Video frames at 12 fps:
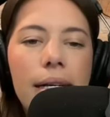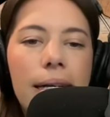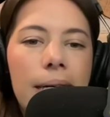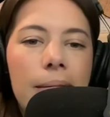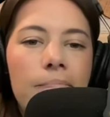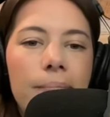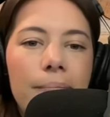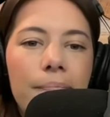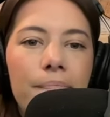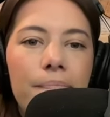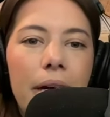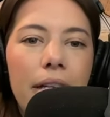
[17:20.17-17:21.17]

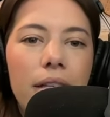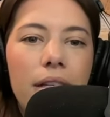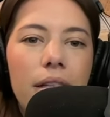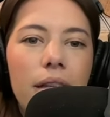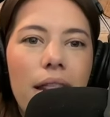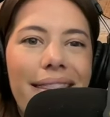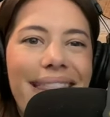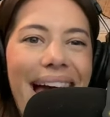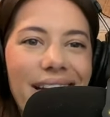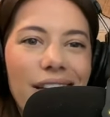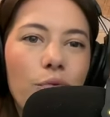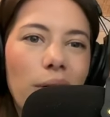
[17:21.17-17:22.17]
But
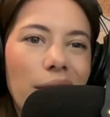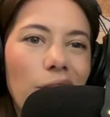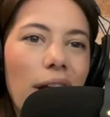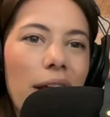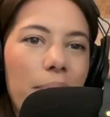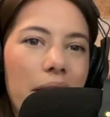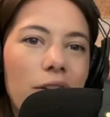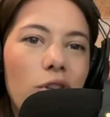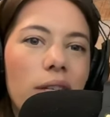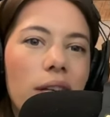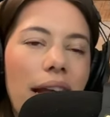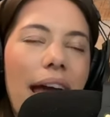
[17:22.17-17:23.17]
that is really great because
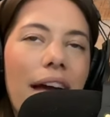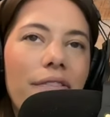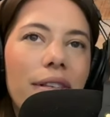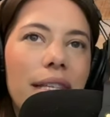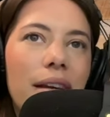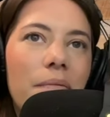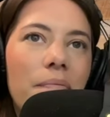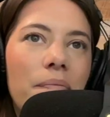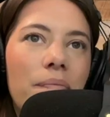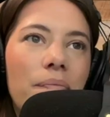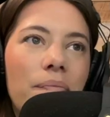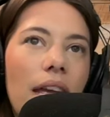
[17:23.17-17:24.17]
she's going to have some
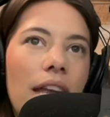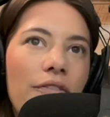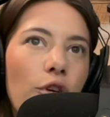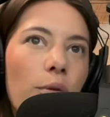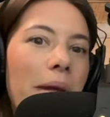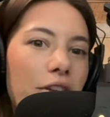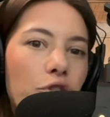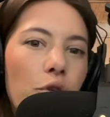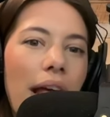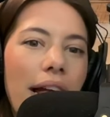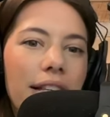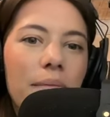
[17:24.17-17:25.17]

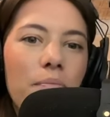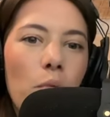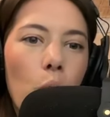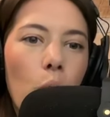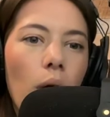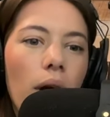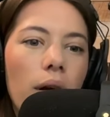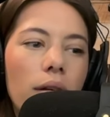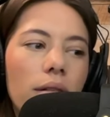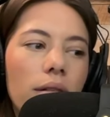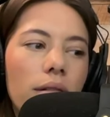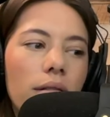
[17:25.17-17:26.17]
information that's more